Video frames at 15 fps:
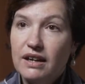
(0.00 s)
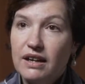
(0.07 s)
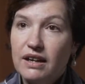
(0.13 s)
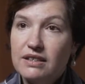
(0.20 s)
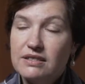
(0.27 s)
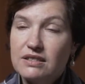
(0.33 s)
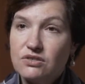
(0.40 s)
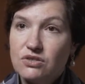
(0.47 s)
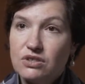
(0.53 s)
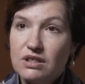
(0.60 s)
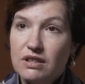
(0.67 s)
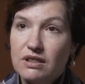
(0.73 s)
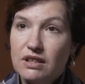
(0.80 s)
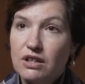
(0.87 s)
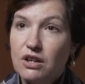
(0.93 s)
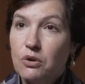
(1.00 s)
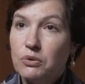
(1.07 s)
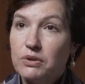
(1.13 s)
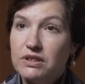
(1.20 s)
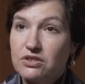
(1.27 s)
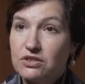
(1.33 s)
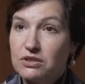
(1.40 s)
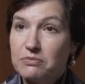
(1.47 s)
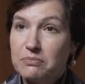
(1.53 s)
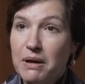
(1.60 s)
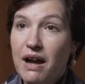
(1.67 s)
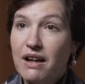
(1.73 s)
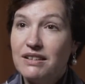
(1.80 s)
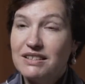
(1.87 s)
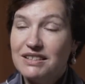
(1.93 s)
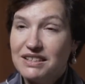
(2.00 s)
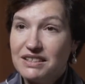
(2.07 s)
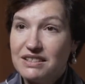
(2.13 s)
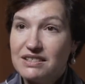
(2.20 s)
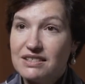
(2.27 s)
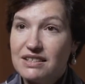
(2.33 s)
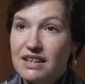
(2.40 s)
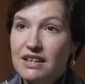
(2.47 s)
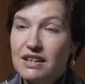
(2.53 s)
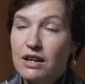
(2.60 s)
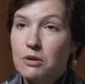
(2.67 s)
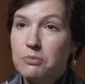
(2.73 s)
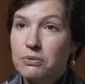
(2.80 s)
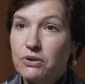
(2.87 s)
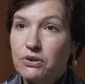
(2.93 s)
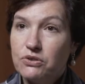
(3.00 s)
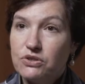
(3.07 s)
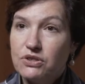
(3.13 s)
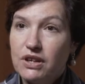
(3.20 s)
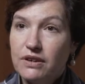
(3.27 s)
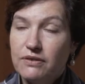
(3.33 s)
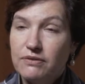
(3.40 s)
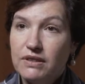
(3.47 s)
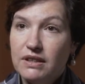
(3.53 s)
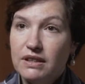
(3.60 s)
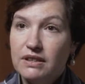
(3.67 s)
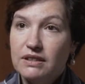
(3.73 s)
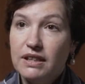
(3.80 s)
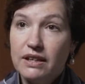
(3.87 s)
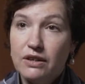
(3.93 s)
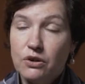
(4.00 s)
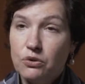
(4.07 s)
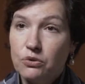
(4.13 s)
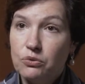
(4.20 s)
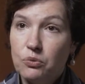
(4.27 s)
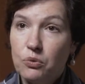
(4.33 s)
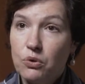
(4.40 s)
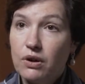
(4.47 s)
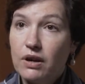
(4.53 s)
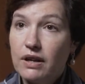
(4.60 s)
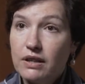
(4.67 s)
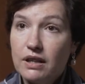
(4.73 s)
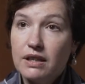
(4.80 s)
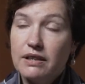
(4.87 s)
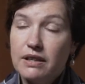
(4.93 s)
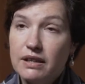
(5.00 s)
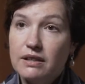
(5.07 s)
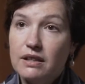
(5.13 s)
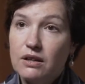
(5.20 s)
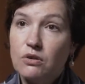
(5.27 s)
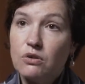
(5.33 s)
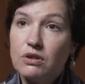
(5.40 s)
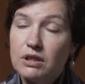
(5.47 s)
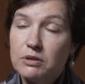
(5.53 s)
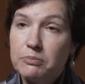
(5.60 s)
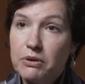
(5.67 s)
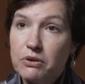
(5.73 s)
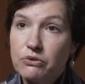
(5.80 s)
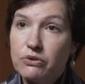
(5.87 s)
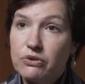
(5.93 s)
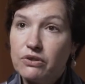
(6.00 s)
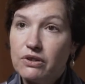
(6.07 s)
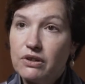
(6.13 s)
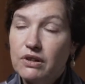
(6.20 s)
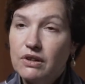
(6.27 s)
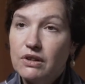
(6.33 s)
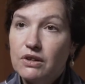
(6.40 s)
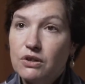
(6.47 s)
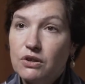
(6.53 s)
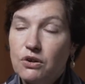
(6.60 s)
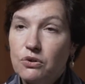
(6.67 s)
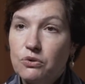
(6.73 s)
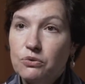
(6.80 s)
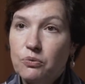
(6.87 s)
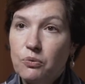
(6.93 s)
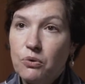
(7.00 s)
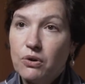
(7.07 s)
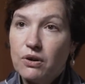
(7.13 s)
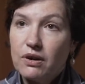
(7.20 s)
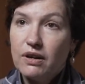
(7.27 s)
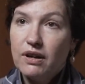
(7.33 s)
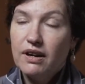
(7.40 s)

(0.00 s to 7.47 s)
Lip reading: essentially the coalition politics approach of the late Cold War and the early post-Cold War.